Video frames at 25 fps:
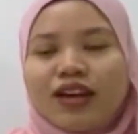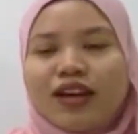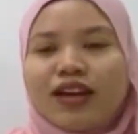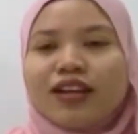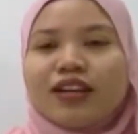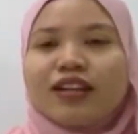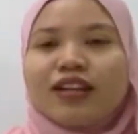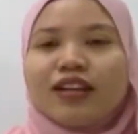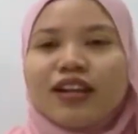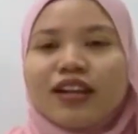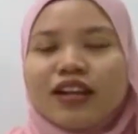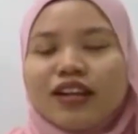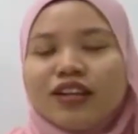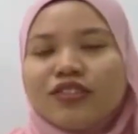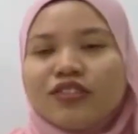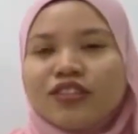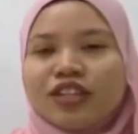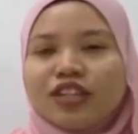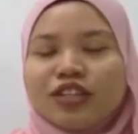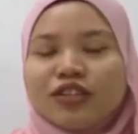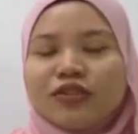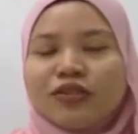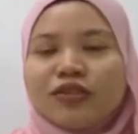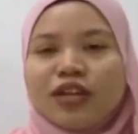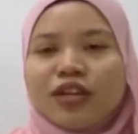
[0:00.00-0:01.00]
The last
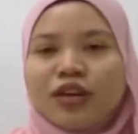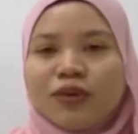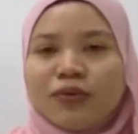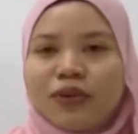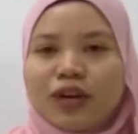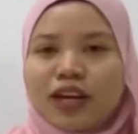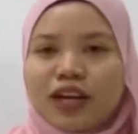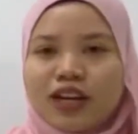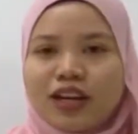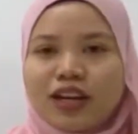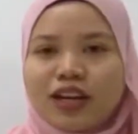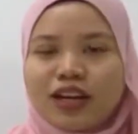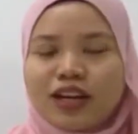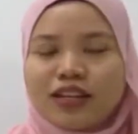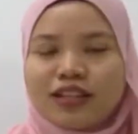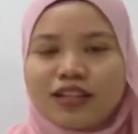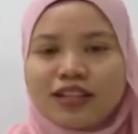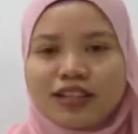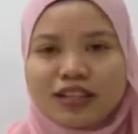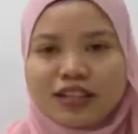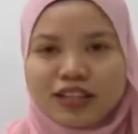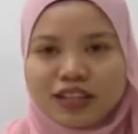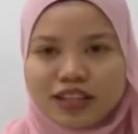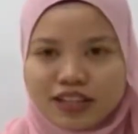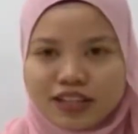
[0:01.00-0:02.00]
ratio that we analyze
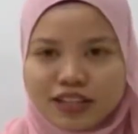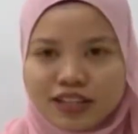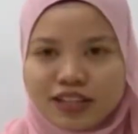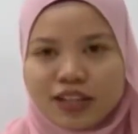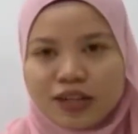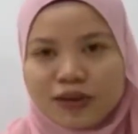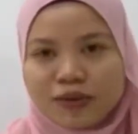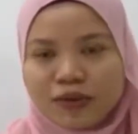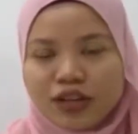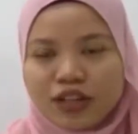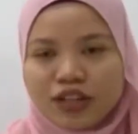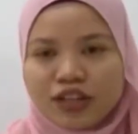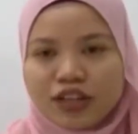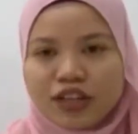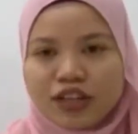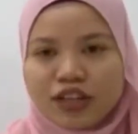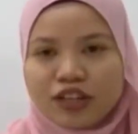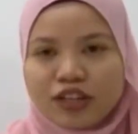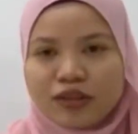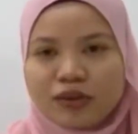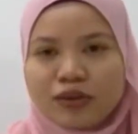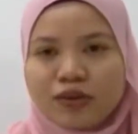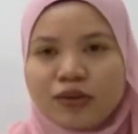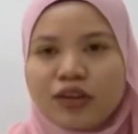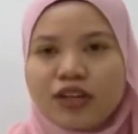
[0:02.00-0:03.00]
in this liquidity
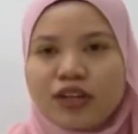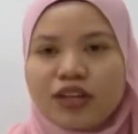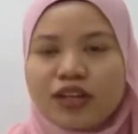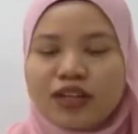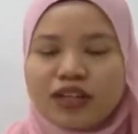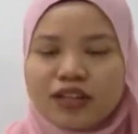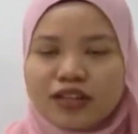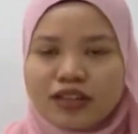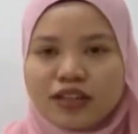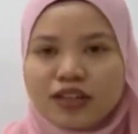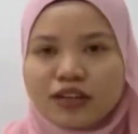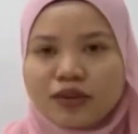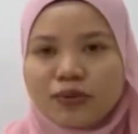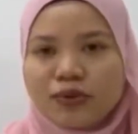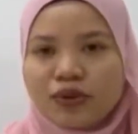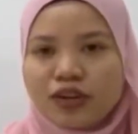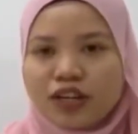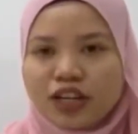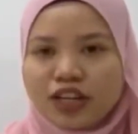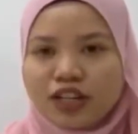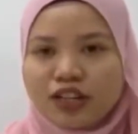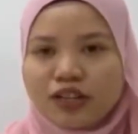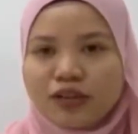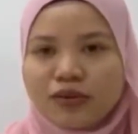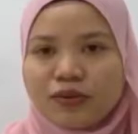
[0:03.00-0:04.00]
ratio is the quick
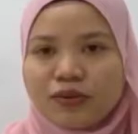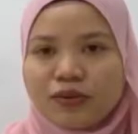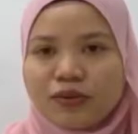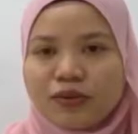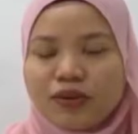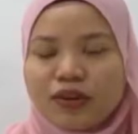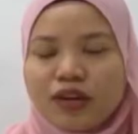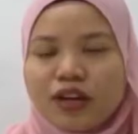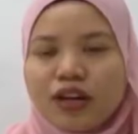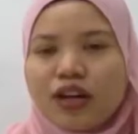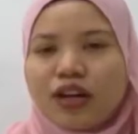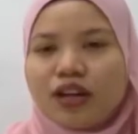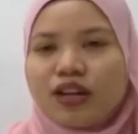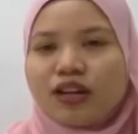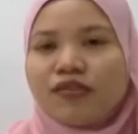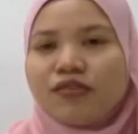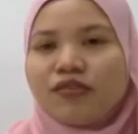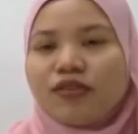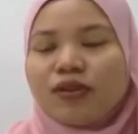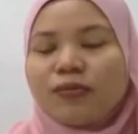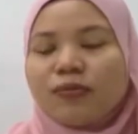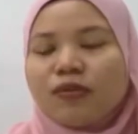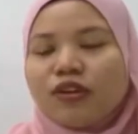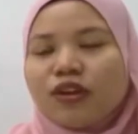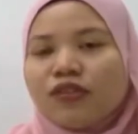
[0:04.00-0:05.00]
ratio. The
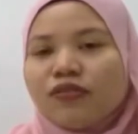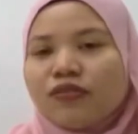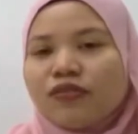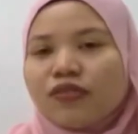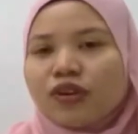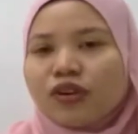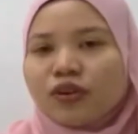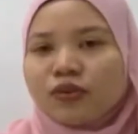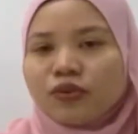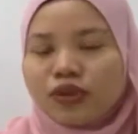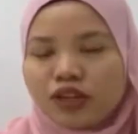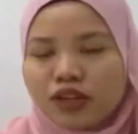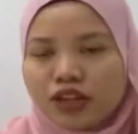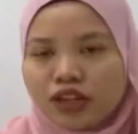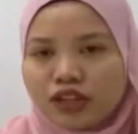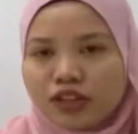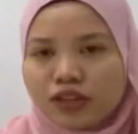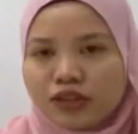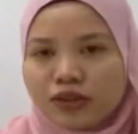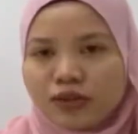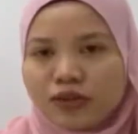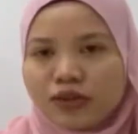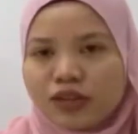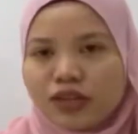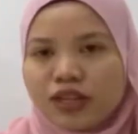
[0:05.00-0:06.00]
formula for quick
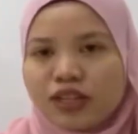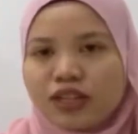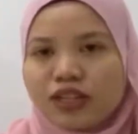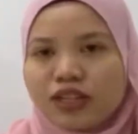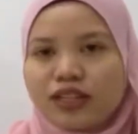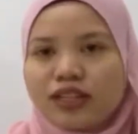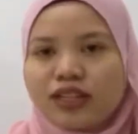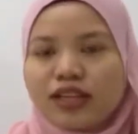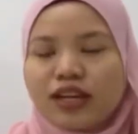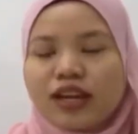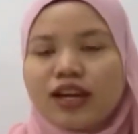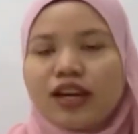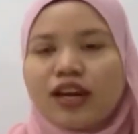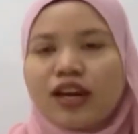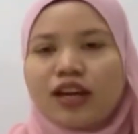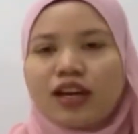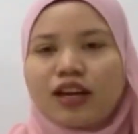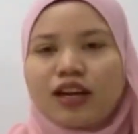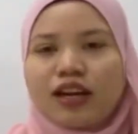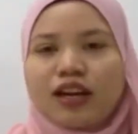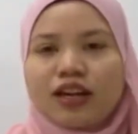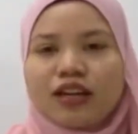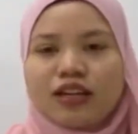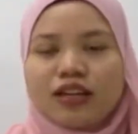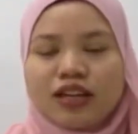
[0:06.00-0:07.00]
ratio is that
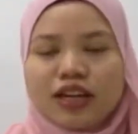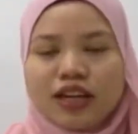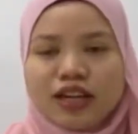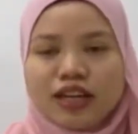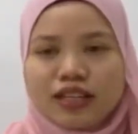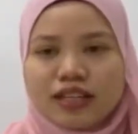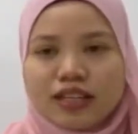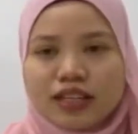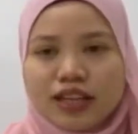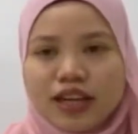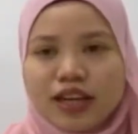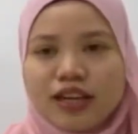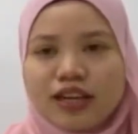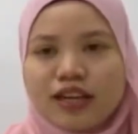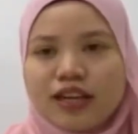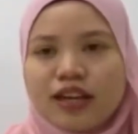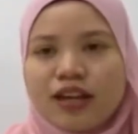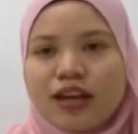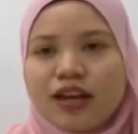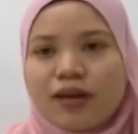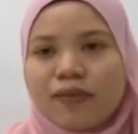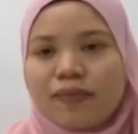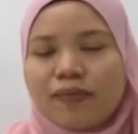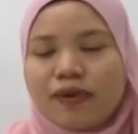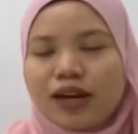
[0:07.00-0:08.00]
current asset
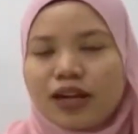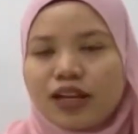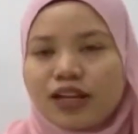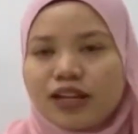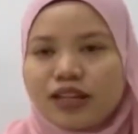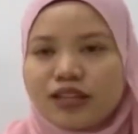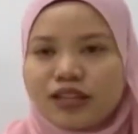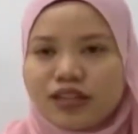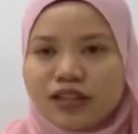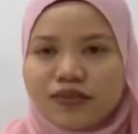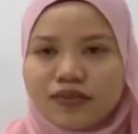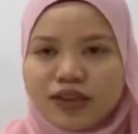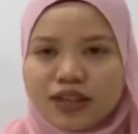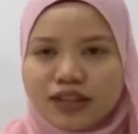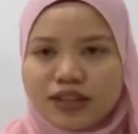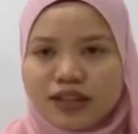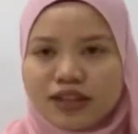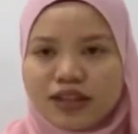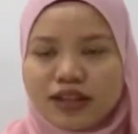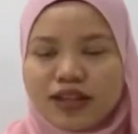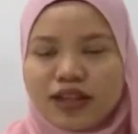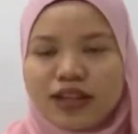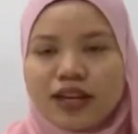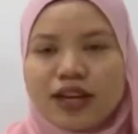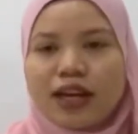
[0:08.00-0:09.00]
minus
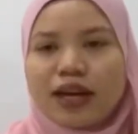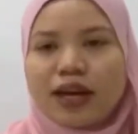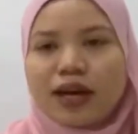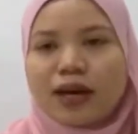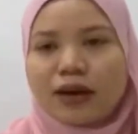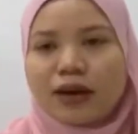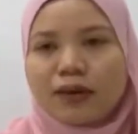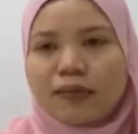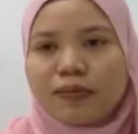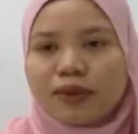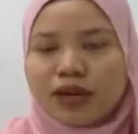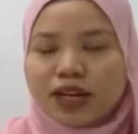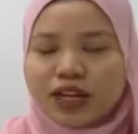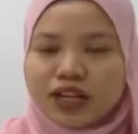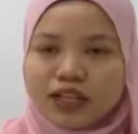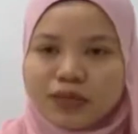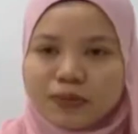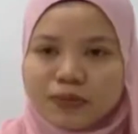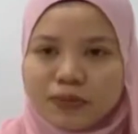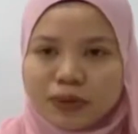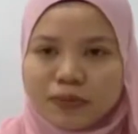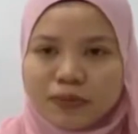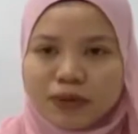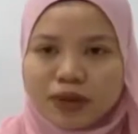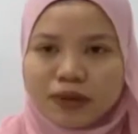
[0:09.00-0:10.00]
inventory minus
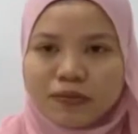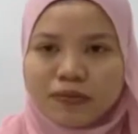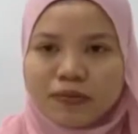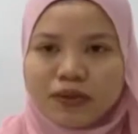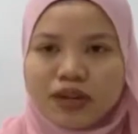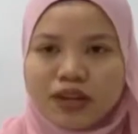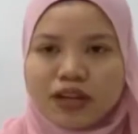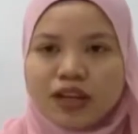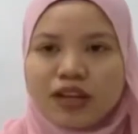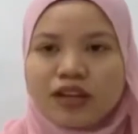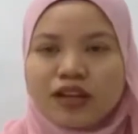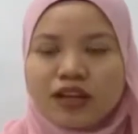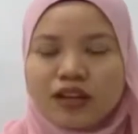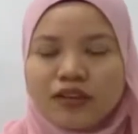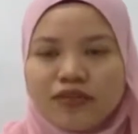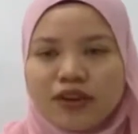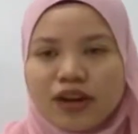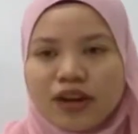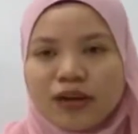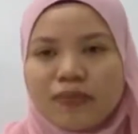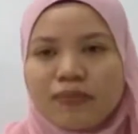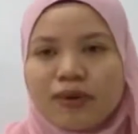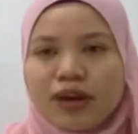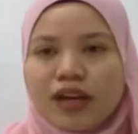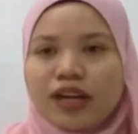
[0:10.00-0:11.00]
prepayment
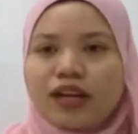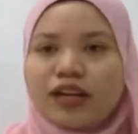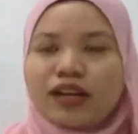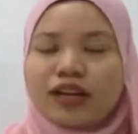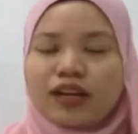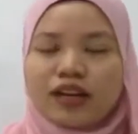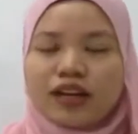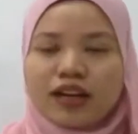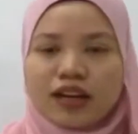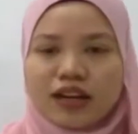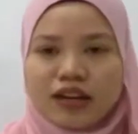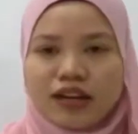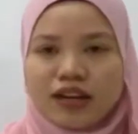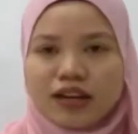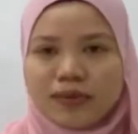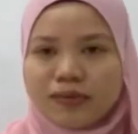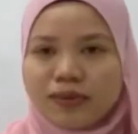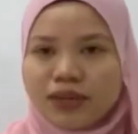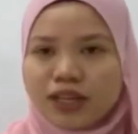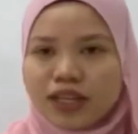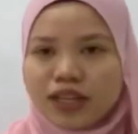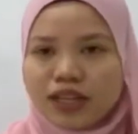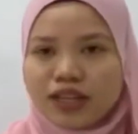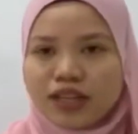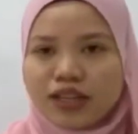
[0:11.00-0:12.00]
divided by current
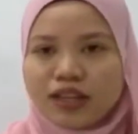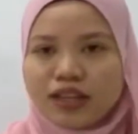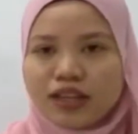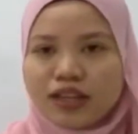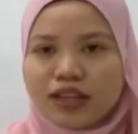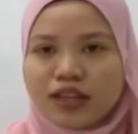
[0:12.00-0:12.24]
liability.